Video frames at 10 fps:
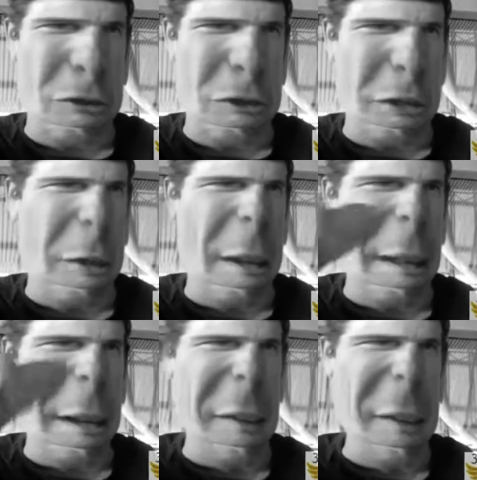chicken in a
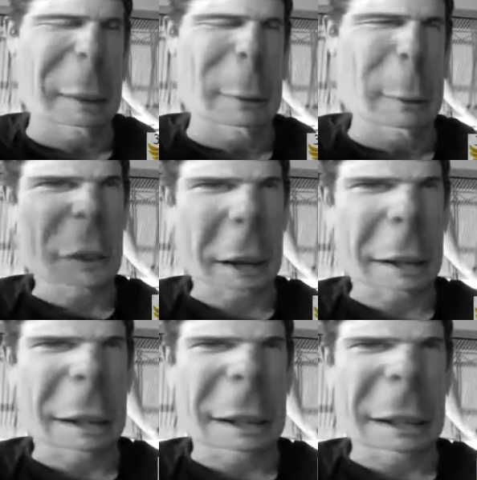lettuce leaf.
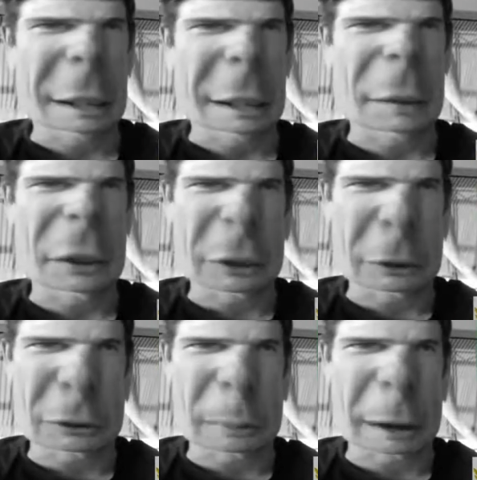Secondly, if you're
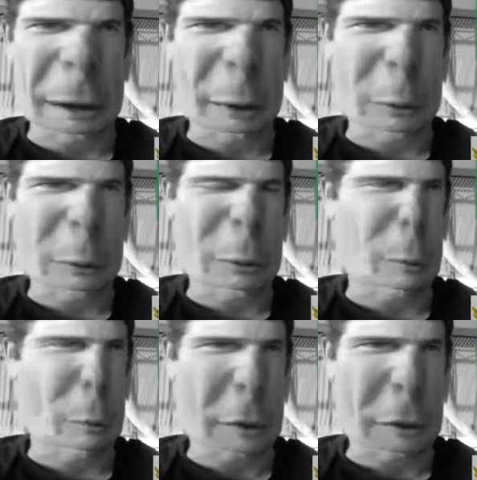serious about health,
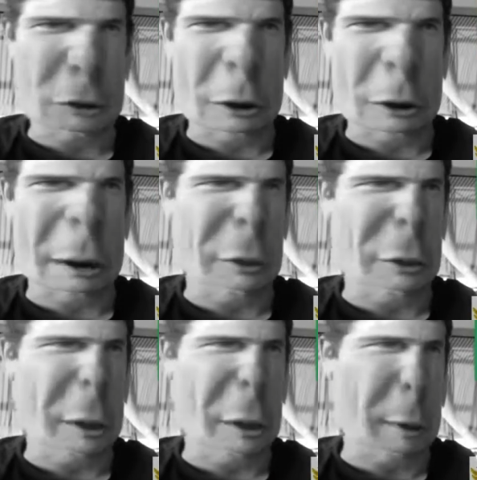read the China
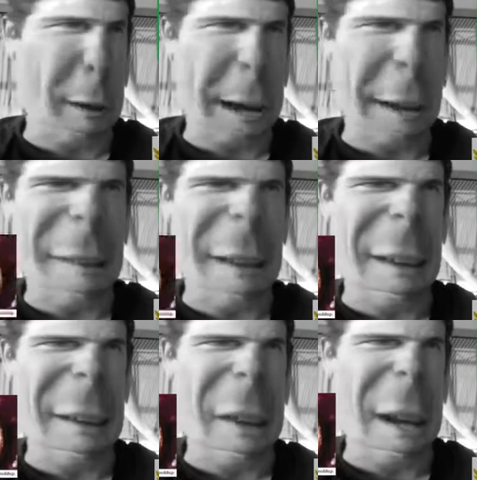study, read
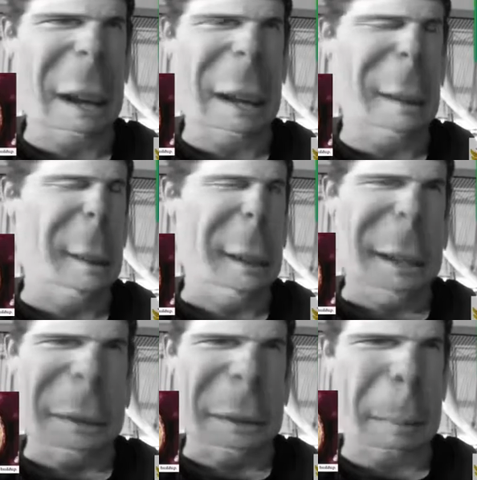80-10-10,
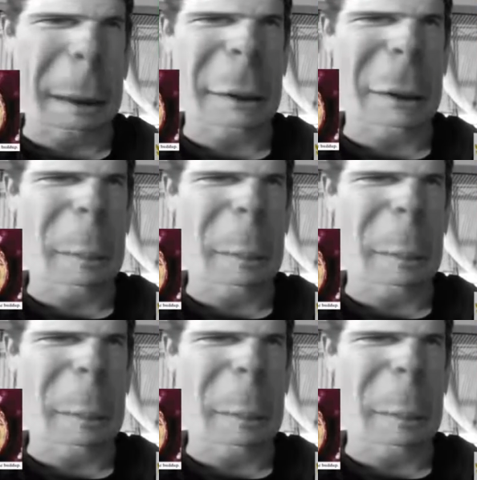get back on the